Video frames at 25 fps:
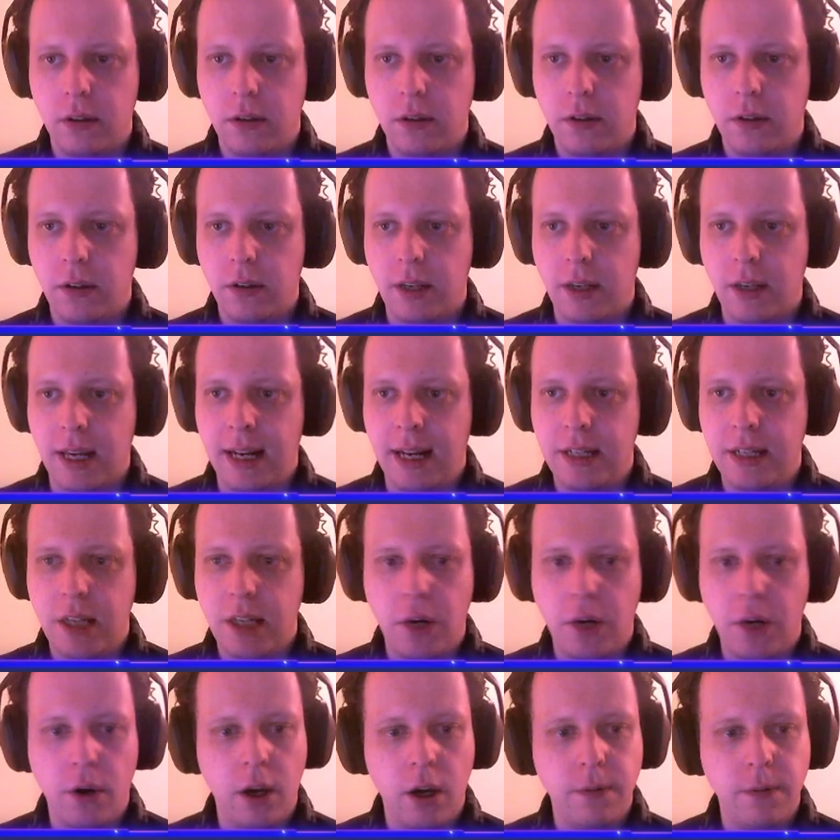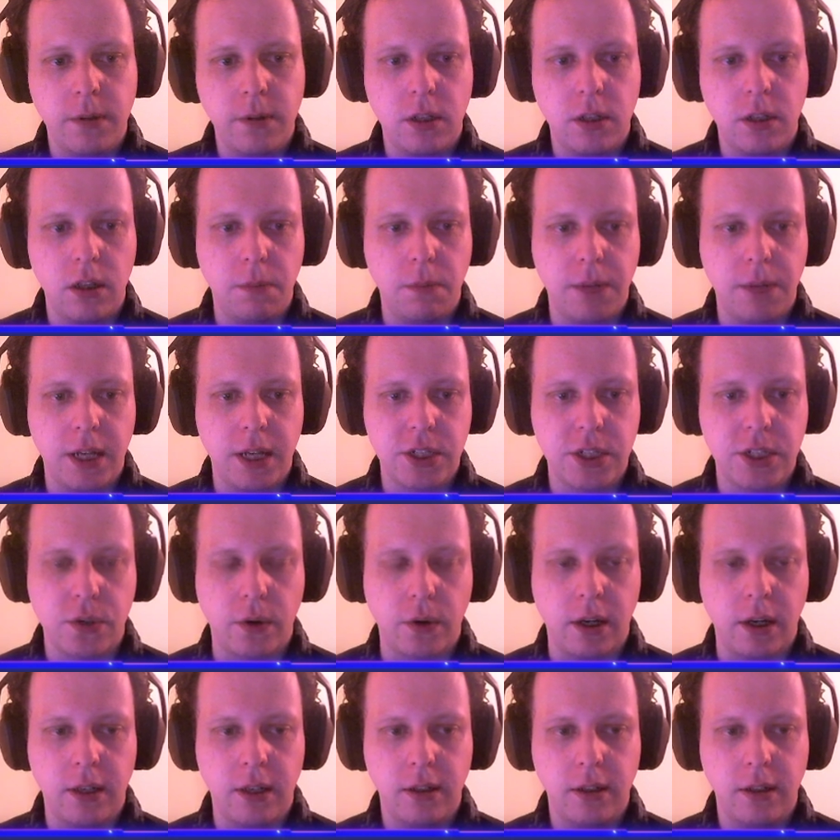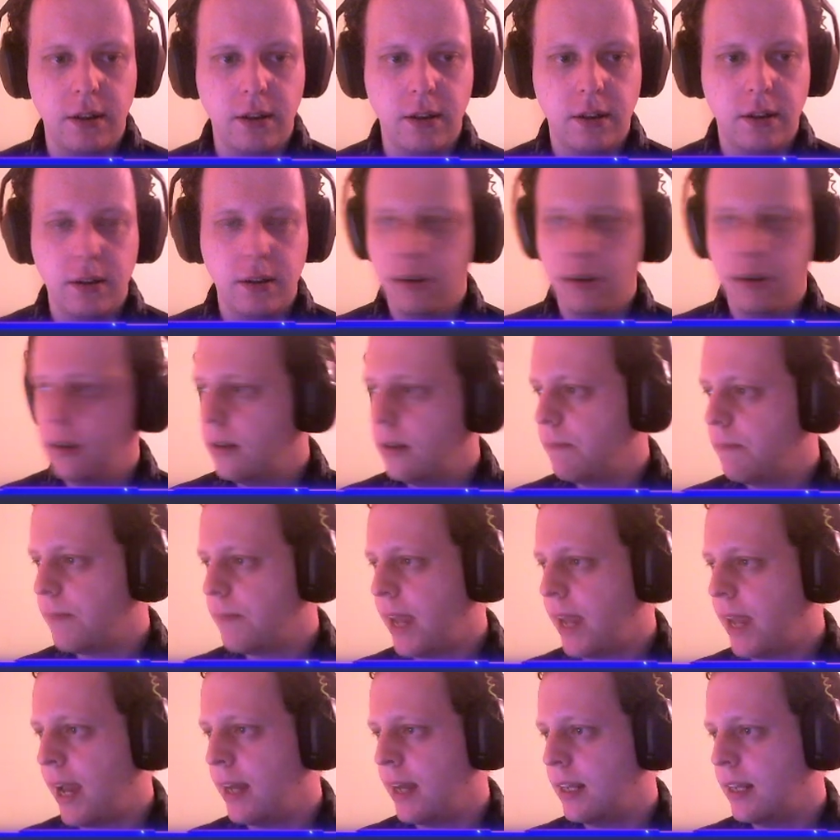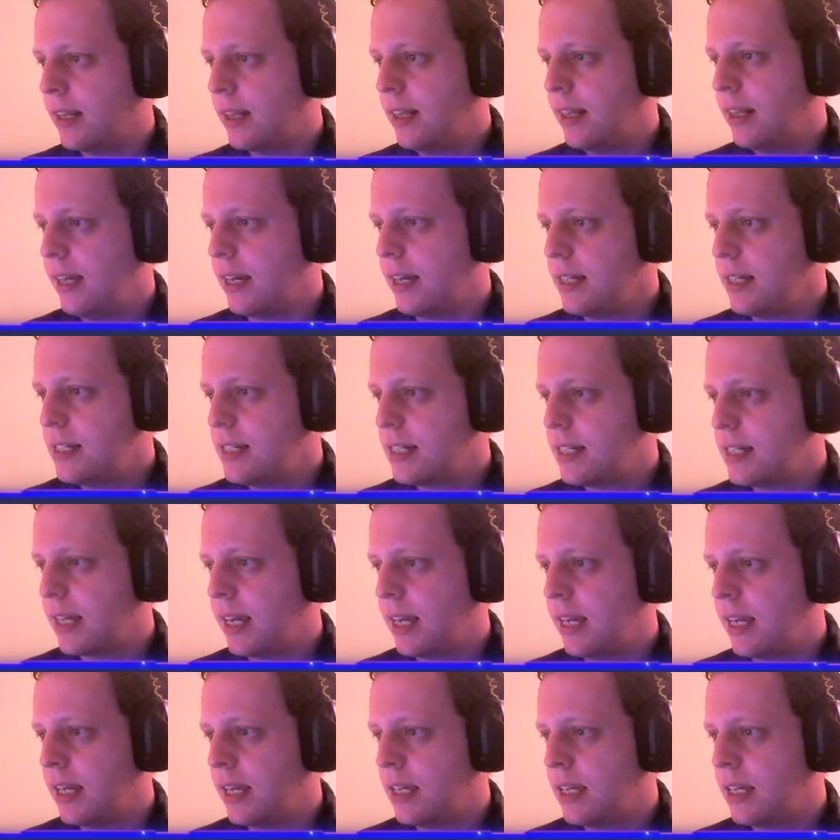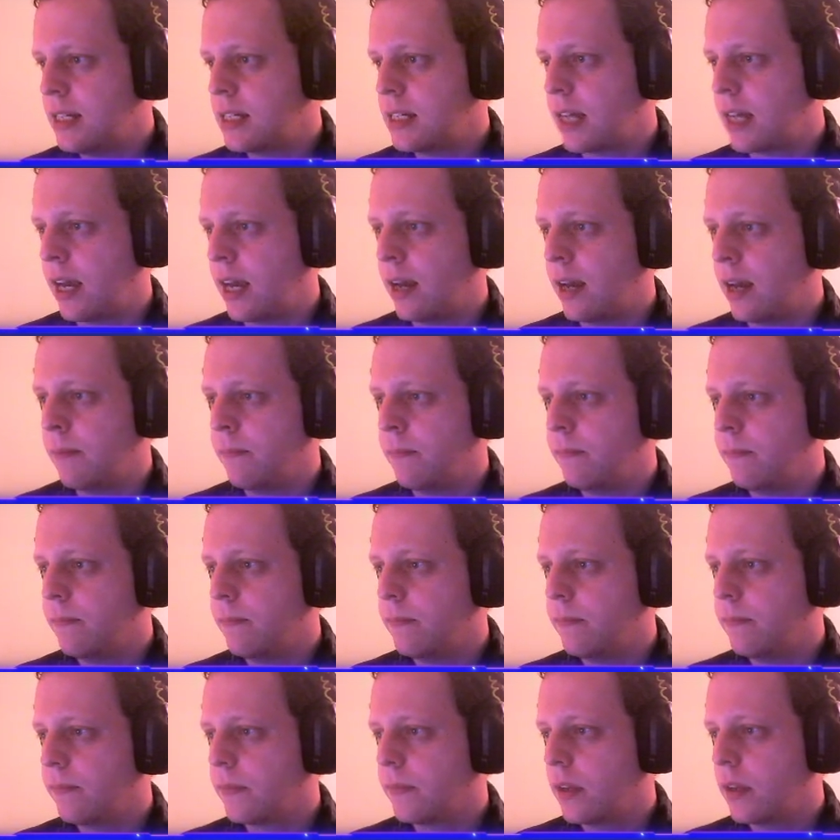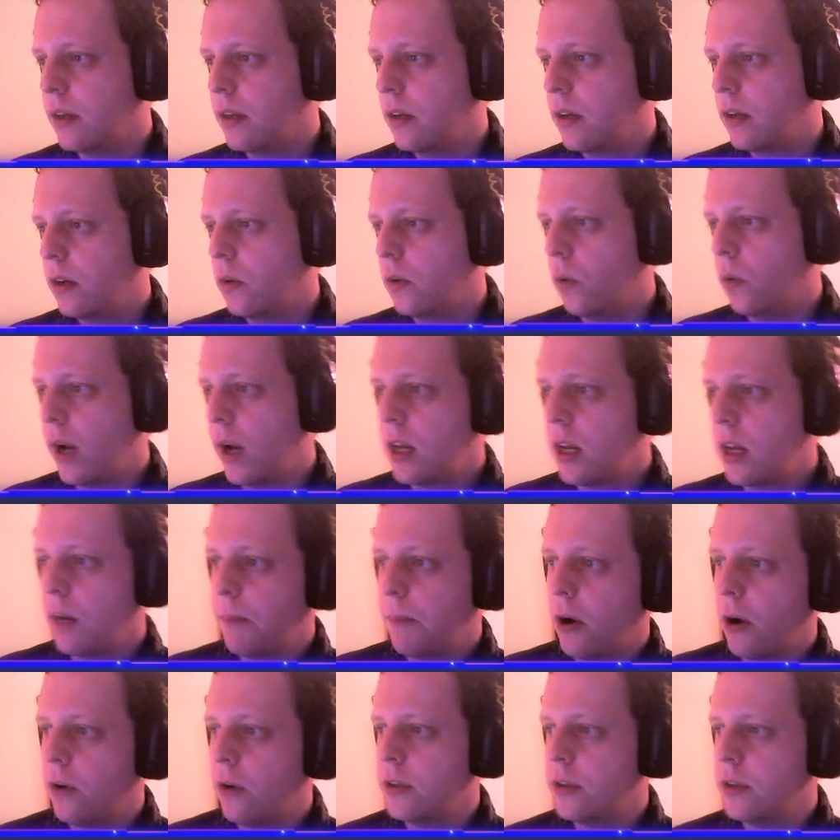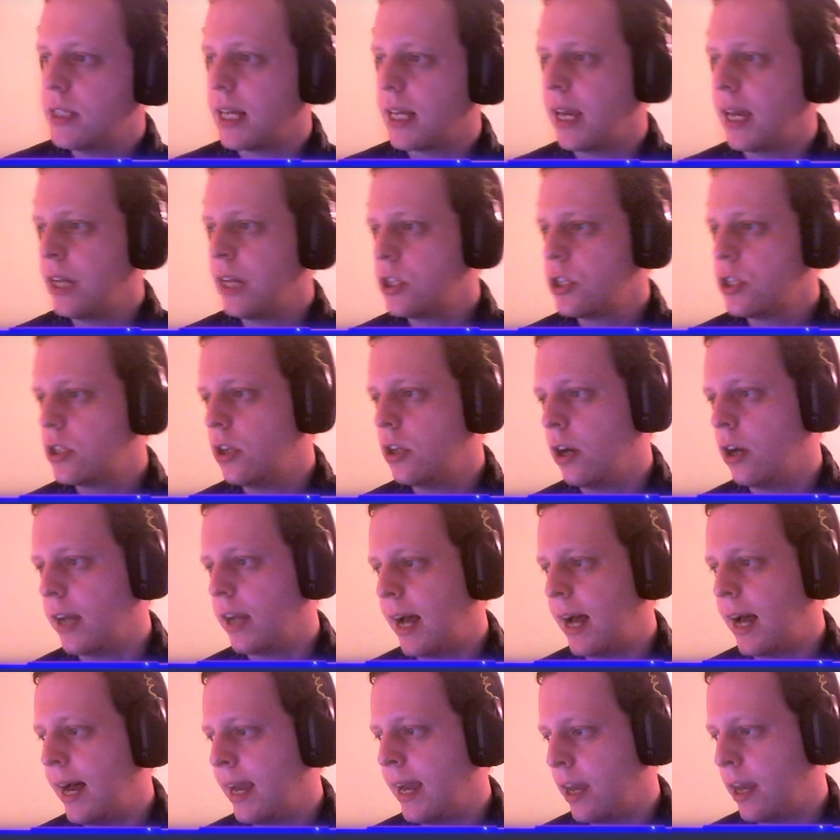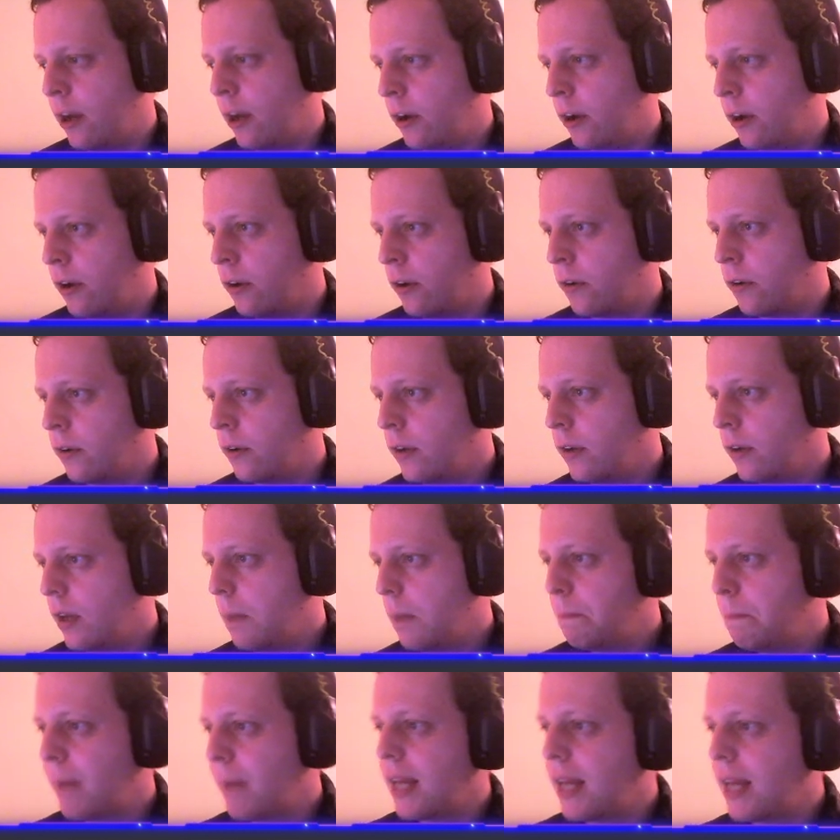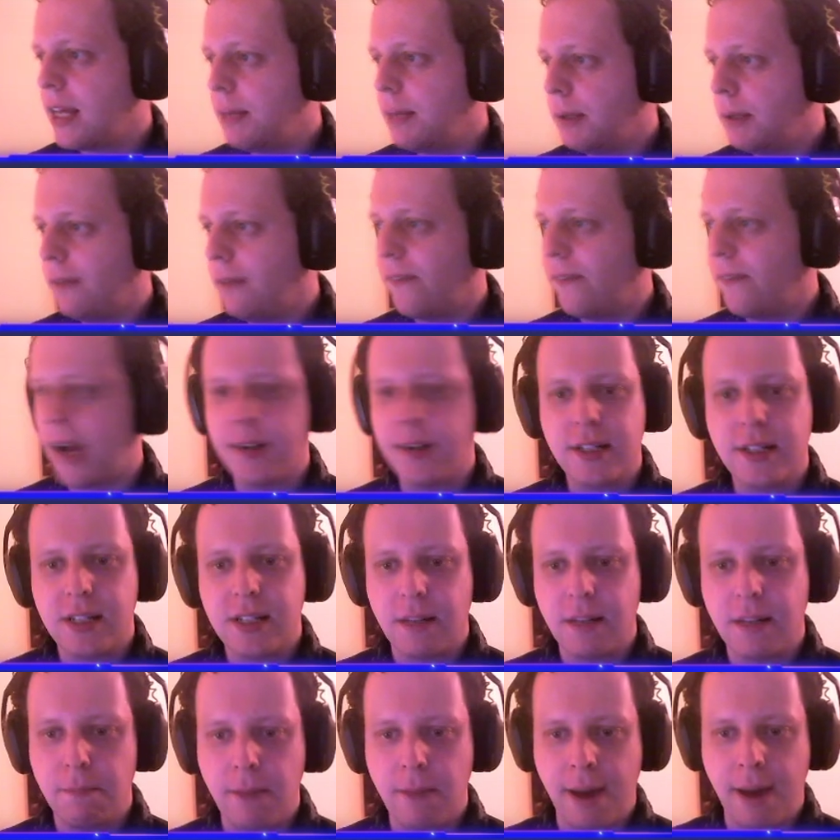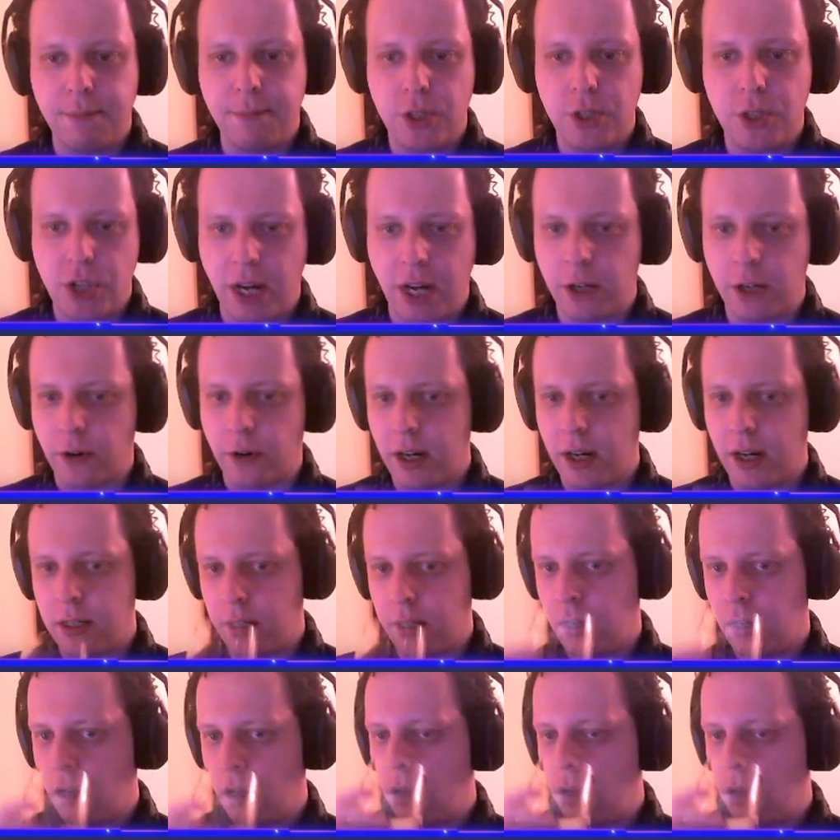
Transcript: So yeah, let's go over to the big screen. And this is Waterbull's itch.io medieval fantasy map generator.